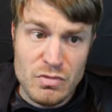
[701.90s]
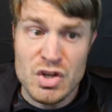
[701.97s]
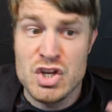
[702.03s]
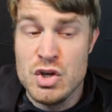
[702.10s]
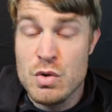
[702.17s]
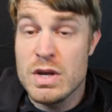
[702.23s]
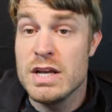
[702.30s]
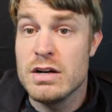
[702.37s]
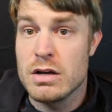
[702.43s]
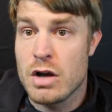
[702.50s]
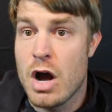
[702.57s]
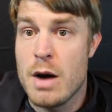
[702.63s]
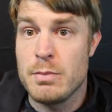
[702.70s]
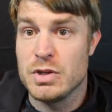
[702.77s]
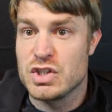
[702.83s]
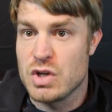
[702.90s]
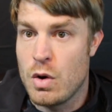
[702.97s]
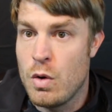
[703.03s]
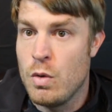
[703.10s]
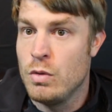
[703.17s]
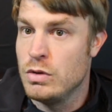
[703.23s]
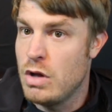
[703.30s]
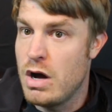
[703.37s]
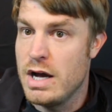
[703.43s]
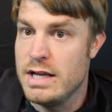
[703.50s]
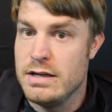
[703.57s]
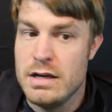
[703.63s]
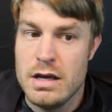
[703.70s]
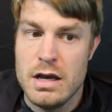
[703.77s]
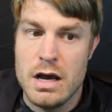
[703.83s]
you can accomplish a whole
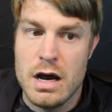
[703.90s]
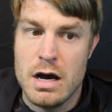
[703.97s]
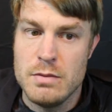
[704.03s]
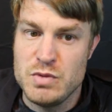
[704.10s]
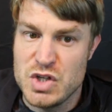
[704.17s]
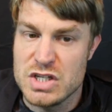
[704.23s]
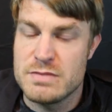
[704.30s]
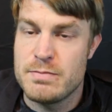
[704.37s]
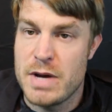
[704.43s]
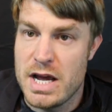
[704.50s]
lot just